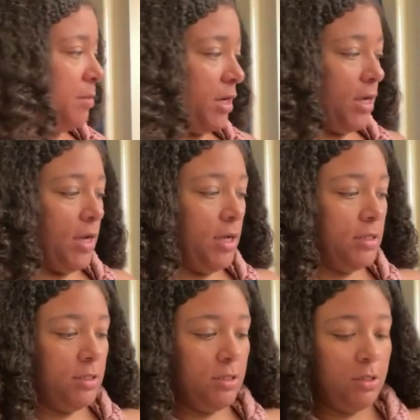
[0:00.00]
I
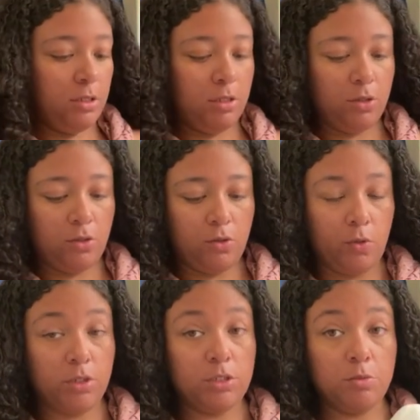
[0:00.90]
got
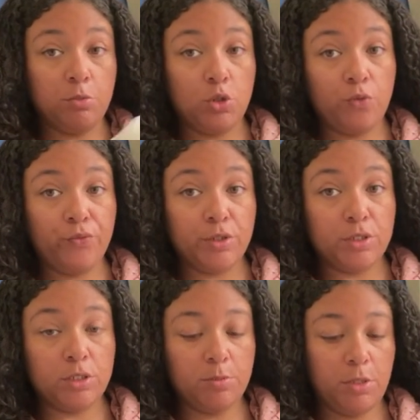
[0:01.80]
was some
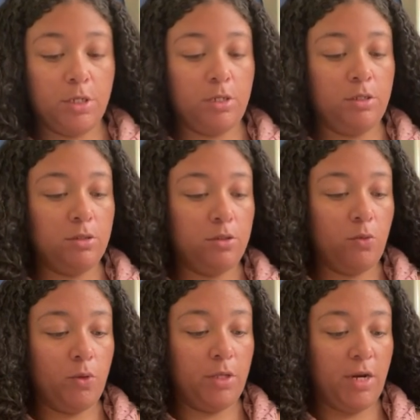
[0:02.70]
loofahs because the
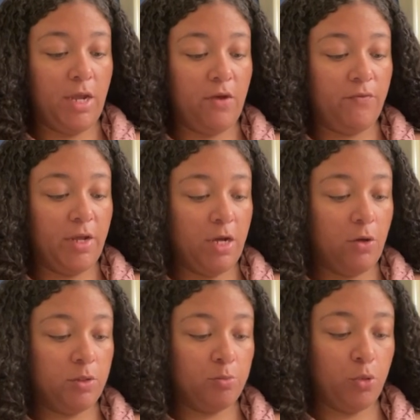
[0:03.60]
one that I have now
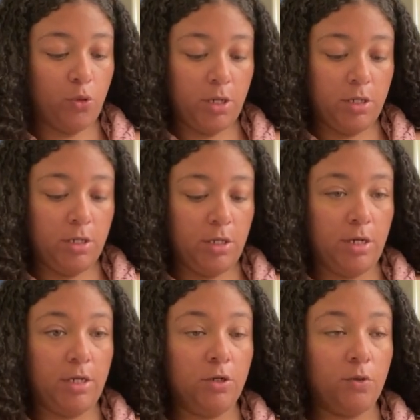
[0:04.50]
is broken and
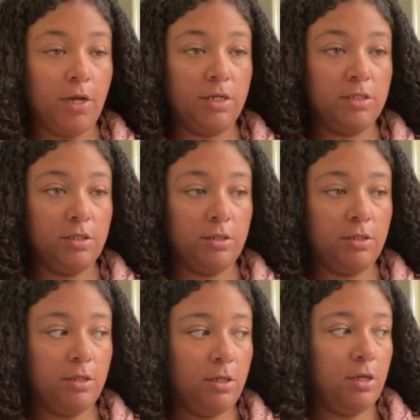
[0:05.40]
I don't like to
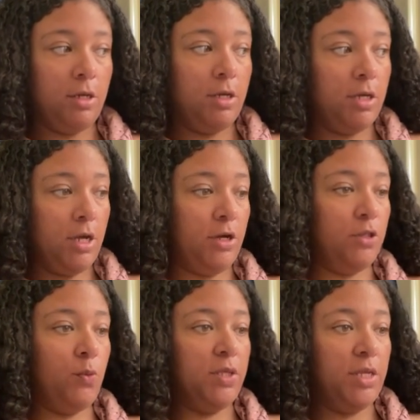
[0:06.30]
carry the
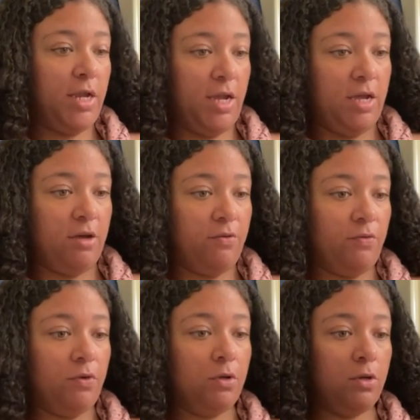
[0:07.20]
one that I have
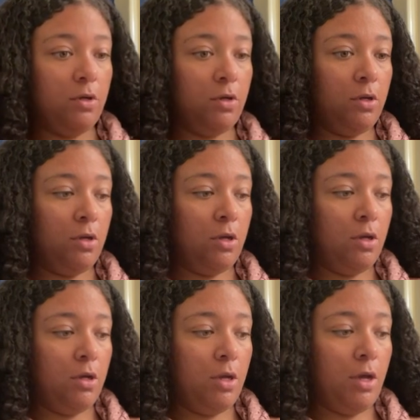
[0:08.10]

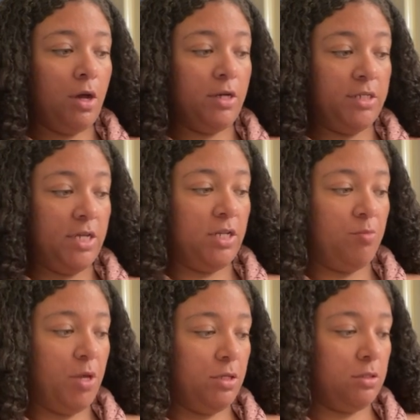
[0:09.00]
on a daily
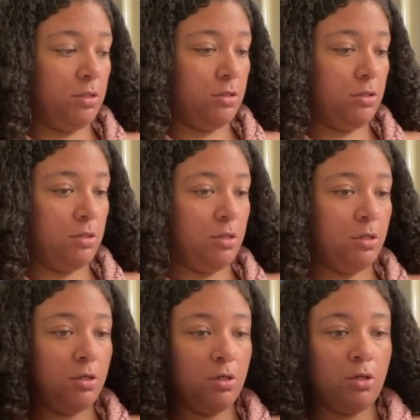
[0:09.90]
basis
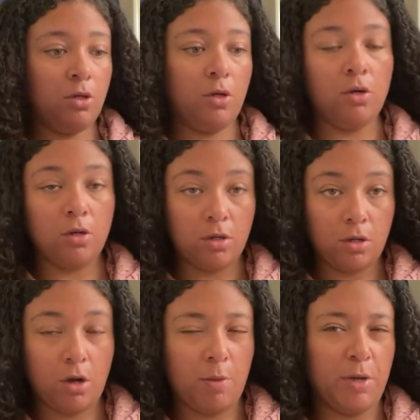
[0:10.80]

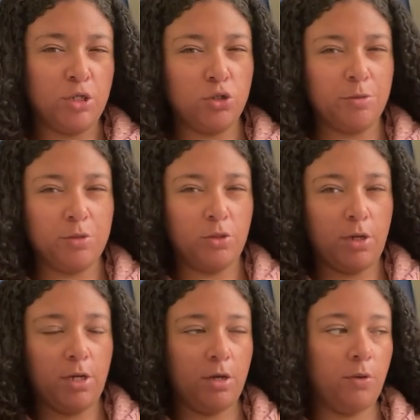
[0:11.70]
on my trip, so
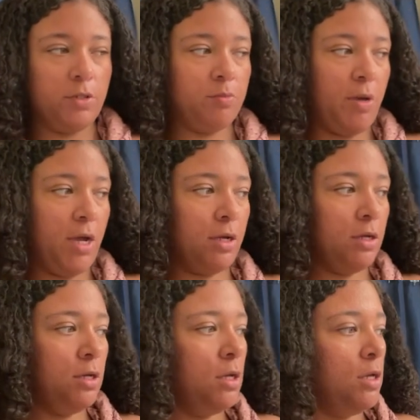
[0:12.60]
I always pack
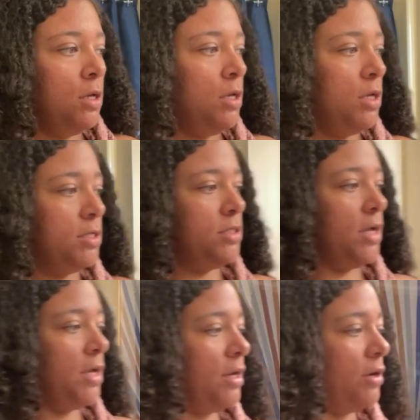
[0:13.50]
a
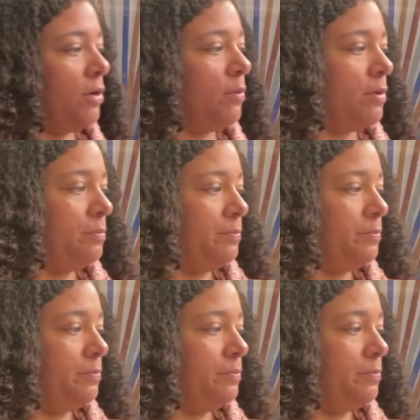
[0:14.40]
secondary one.